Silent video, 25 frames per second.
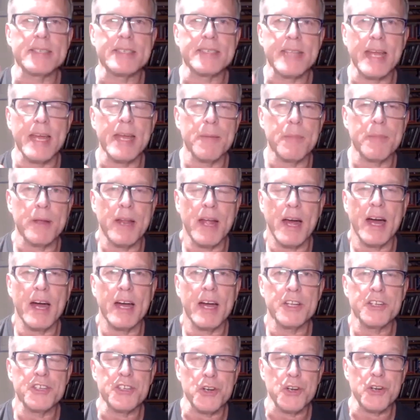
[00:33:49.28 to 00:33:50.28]

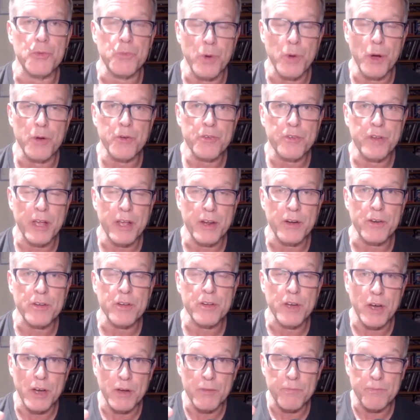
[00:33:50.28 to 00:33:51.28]
stabilize your
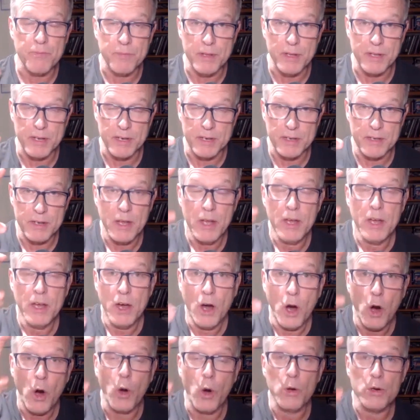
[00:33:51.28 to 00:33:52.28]
rotator cuff that
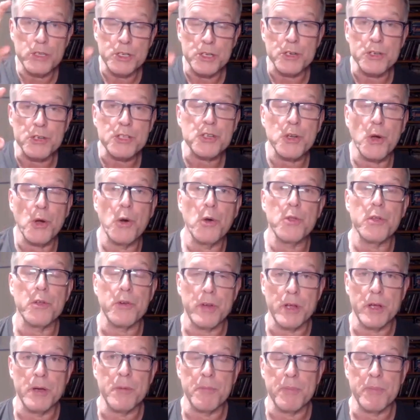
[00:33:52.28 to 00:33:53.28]
holds your
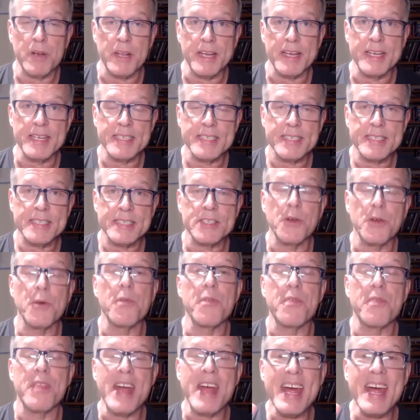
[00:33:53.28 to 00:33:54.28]
shoulder in place.
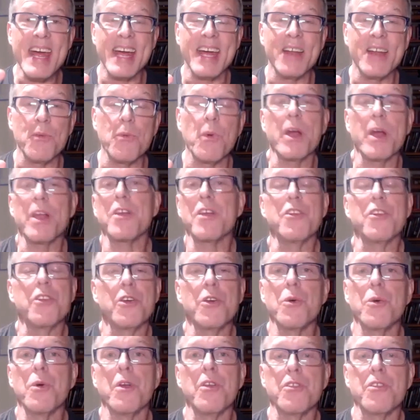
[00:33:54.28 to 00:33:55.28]
So then what you
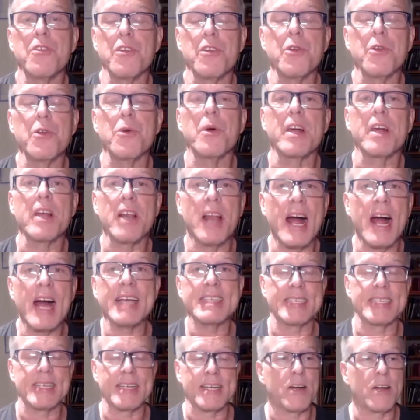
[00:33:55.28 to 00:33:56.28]
do is you do a
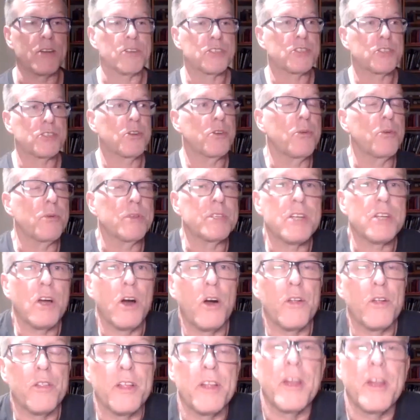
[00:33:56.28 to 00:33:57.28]
classic. I'll show you. It's
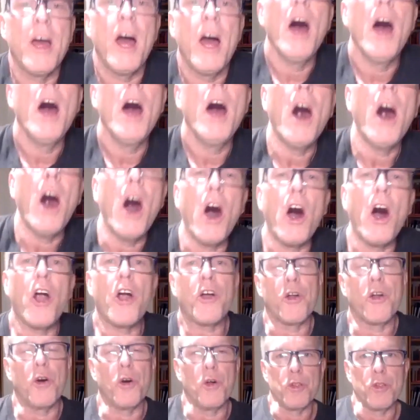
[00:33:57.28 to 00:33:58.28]
called an
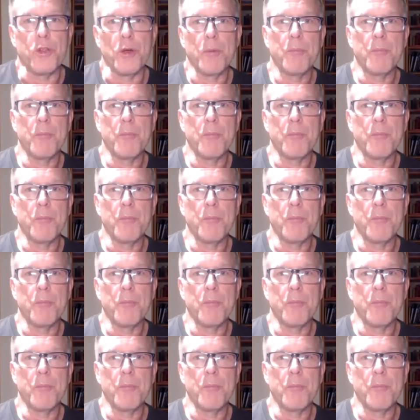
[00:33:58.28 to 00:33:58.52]
Arnold